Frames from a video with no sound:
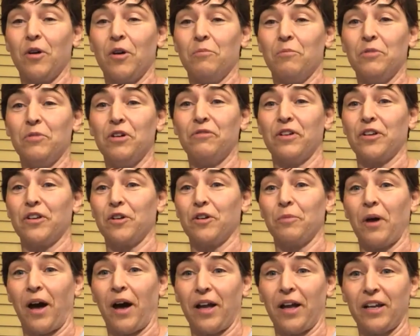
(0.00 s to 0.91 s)
moving your
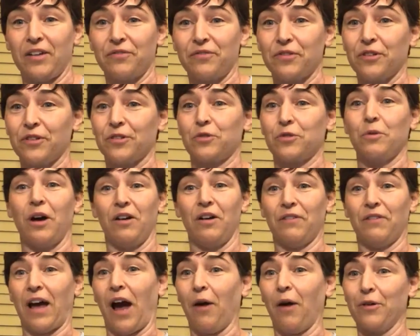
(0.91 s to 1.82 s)
body for
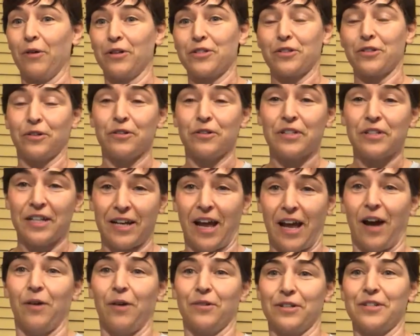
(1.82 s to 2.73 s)
12 hours, 13
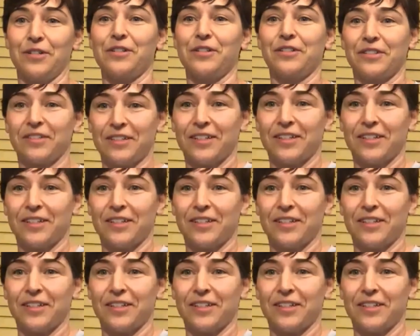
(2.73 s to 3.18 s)
hours.